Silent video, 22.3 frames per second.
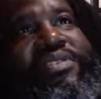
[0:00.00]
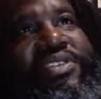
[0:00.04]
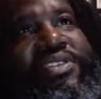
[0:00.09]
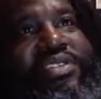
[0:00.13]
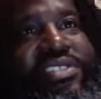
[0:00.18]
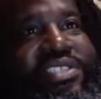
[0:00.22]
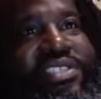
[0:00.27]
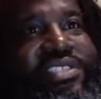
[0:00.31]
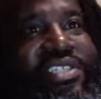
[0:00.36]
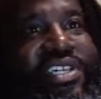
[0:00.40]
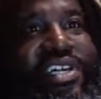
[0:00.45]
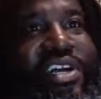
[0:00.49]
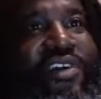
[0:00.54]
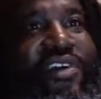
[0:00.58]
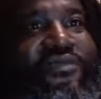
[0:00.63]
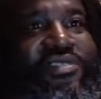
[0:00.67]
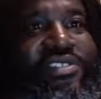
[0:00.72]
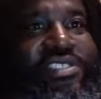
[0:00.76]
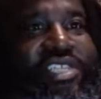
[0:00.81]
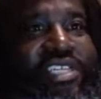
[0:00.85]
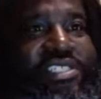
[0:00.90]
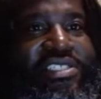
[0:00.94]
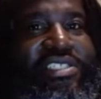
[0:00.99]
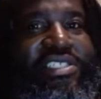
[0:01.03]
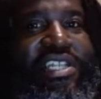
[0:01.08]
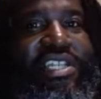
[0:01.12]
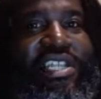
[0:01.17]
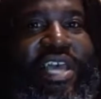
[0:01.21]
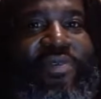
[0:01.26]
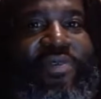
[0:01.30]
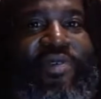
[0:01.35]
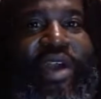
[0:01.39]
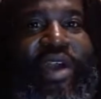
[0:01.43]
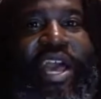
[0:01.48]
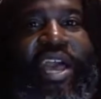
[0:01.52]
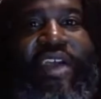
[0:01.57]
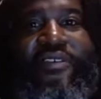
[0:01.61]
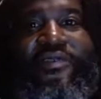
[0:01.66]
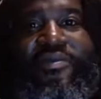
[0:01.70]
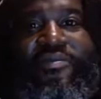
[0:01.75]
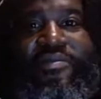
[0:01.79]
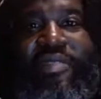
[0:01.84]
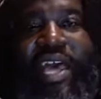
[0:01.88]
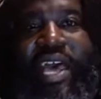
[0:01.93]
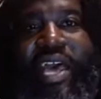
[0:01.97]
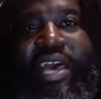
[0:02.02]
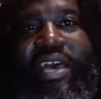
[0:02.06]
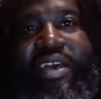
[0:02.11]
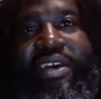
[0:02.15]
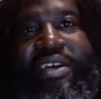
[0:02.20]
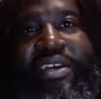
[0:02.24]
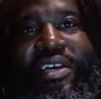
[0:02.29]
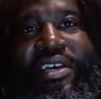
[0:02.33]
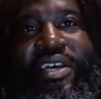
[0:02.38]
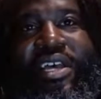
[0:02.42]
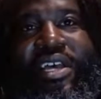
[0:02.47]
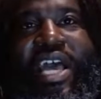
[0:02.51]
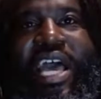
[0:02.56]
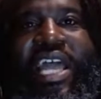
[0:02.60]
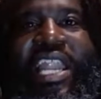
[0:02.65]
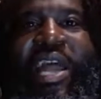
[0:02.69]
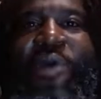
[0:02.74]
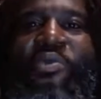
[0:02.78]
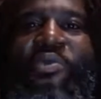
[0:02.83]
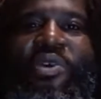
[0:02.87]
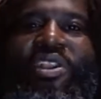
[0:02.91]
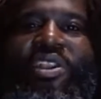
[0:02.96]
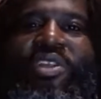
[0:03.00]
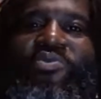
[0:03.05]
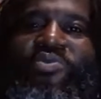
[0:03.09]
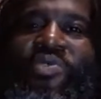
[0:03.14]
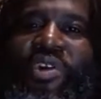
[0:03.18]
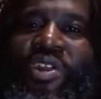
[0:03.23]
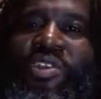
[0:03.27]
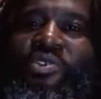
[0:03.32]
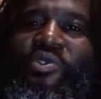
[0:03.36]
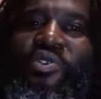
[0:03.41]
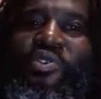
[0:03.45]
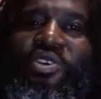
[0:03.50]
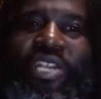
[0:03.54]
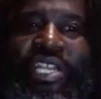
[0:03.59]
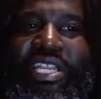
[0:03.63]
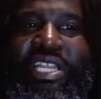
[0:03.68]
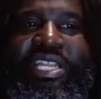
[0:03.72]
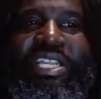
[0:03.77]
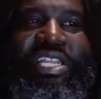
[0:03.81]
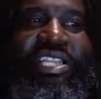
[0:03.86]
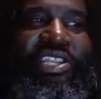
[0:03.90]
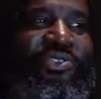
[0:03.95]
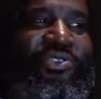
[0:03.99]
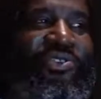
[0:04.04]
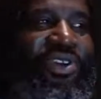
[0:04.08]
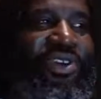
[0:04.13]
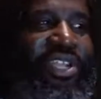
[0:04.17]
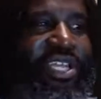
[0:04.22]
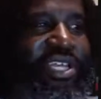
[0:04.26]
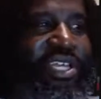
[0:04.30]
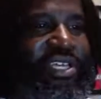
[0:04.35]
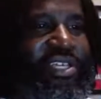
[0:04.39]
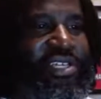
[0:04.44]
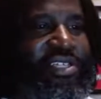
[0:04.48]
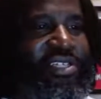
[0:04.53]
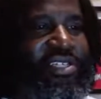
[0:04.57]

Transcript: Just the conversation that they would have from that. And I wonder what order did he do it in?